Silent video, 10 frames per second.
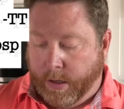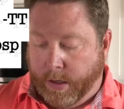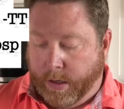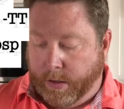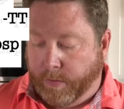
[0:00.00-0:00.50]

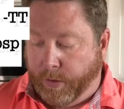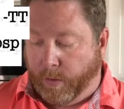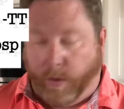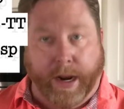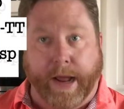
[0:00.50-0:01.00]
And you can put
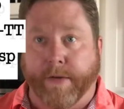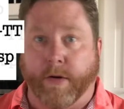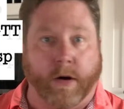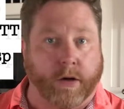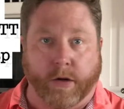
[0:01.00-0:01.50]

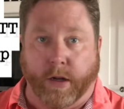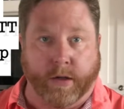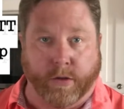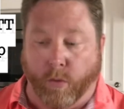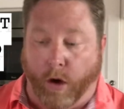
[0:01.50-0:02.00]
whatever
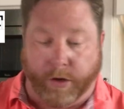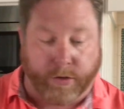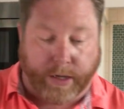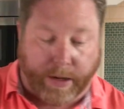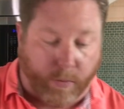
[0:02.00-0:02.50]
you want. You
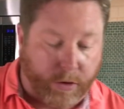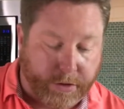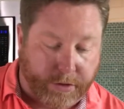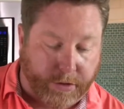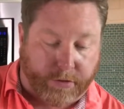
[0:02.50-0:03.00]
could add
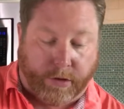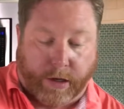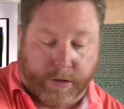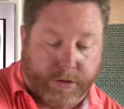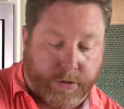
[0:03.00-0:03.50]
Worcestershire
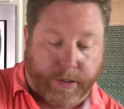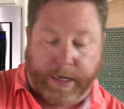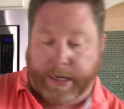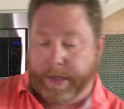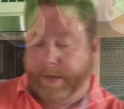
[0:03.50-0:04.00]
sauce. You could add,